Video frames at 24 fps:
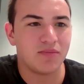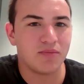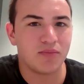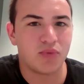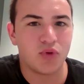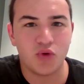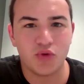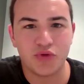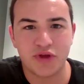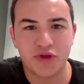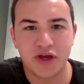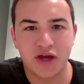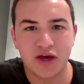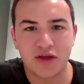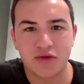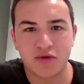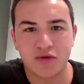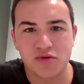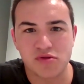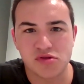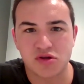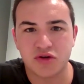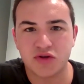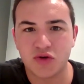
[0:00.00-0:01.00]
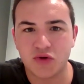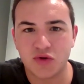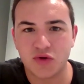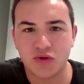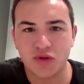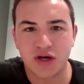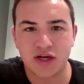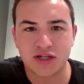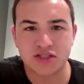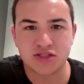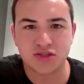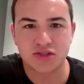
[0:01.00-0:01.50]
Pool Together is a
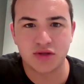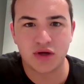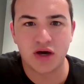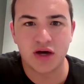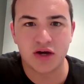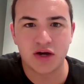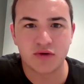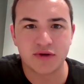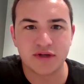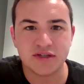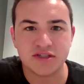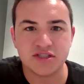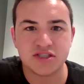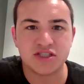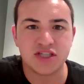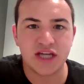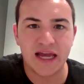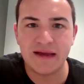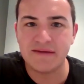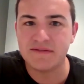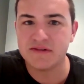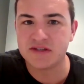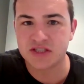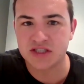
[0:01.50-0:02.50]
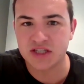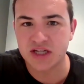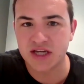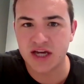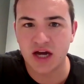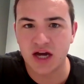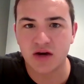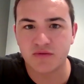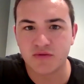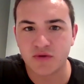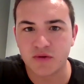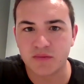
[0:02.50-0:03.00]
no-loss lottery savings
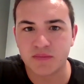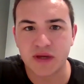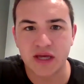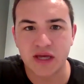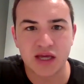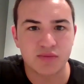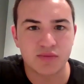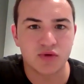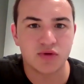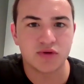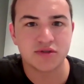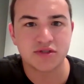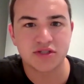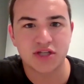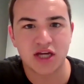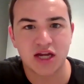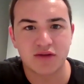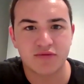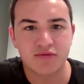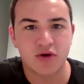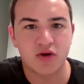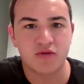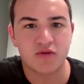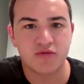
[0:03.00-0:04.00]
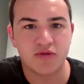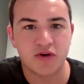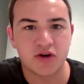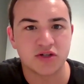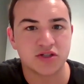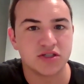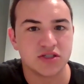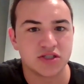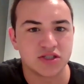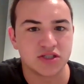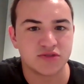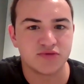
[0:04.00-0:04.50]
account for people. It's kind of how it
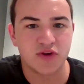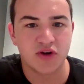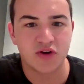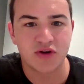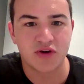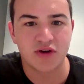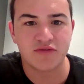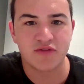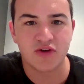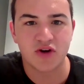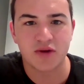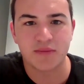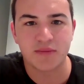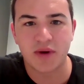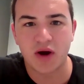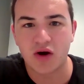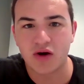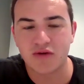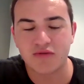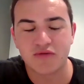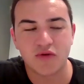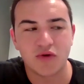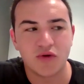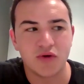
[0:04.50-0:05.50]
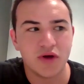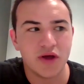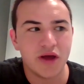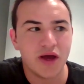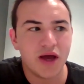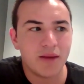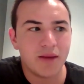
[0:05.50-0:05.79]
functions. It's very, very powerful.